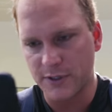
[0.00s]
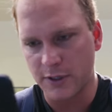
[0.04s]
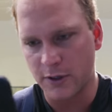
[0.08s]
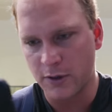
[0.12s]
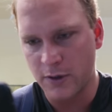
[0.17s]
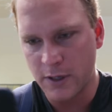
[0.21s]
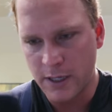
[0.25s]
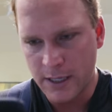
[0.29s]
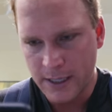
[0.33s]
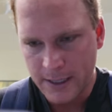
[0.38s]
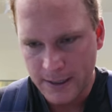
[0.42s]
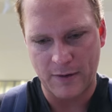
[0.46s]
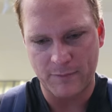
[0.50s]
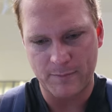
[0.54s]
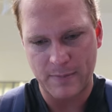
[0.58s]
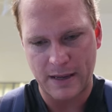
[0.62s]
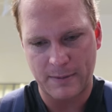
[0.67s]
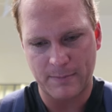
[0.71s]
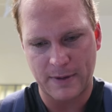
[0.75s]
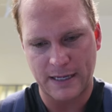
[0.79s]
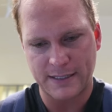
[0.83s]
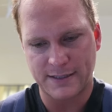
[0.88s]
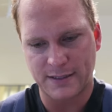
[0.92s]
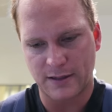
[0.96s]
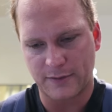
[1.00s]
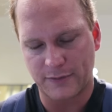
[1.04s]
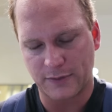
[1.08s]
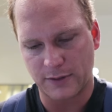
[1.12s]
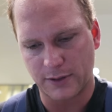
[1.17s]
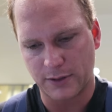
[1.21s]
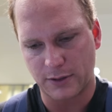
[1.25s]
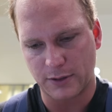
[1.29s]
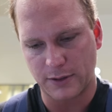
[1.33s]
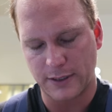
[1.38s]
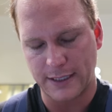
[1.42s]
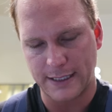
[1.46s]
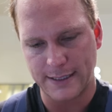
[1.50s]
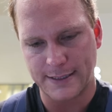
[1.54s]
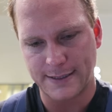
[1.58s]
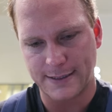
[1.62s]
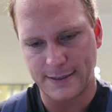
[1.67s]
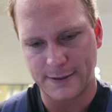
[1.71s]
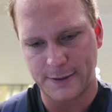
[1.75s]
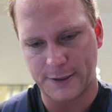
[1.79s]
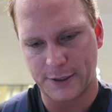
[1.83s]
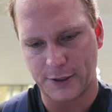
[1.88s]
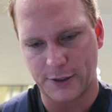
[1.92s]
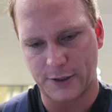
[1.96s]
So I made myself a little
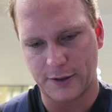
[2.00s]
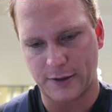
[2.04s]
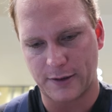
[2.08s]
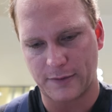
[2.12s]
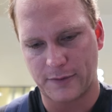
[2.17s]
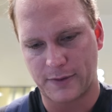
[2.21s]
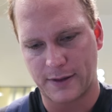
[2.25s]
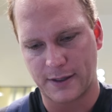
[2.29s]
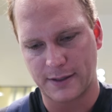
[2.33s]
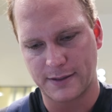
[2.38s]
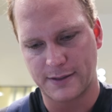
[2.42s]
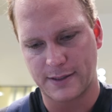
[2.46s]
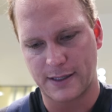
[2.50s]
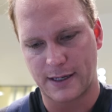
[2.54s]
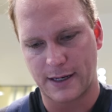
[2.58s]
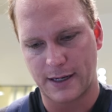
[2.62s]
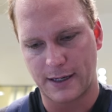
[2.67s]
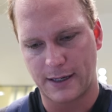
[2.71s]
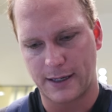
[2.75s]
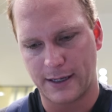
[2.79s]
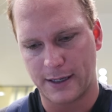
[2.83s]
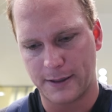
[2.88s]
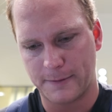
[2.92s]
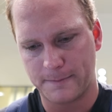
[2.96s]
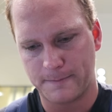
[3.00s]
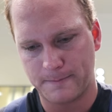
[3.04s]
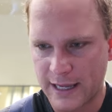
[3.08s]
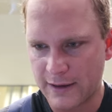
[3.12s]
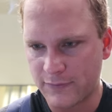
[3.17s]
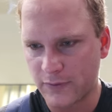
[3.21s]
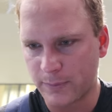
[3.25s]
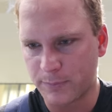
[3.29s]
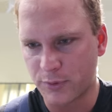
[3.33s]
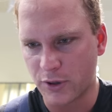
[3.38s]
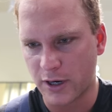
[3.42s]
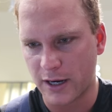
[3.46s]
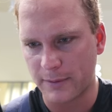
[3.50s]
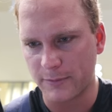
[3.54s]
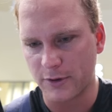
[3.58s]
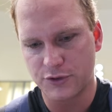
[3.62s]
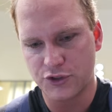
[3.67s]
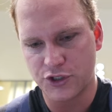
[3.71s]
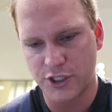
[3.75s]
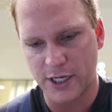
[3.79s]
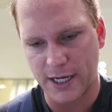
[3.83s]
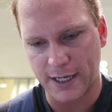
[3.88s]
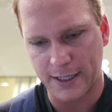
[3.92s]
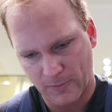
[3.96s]
list here of things that I need. I have a primer,
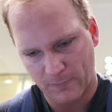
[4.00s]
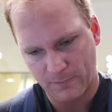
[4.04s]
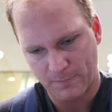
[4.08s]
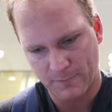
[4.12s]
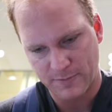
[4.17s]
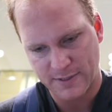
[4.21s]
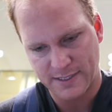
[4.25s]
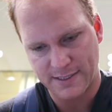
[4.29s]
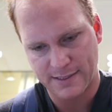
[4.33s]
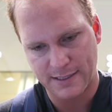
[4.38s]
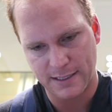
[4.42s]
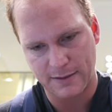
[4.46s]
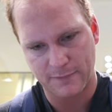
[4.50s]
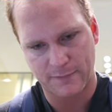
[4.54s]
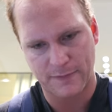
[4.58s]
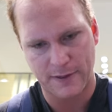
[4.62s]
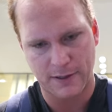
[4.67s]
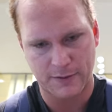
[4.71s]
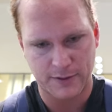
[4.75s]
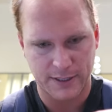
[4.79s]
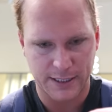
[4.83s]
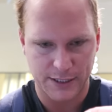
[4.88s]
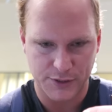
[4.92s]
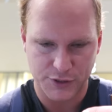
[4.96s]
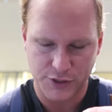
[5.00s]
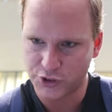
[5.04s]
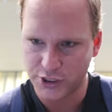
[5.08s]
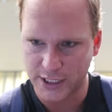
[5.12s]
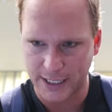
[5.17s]
check. Stick foundation,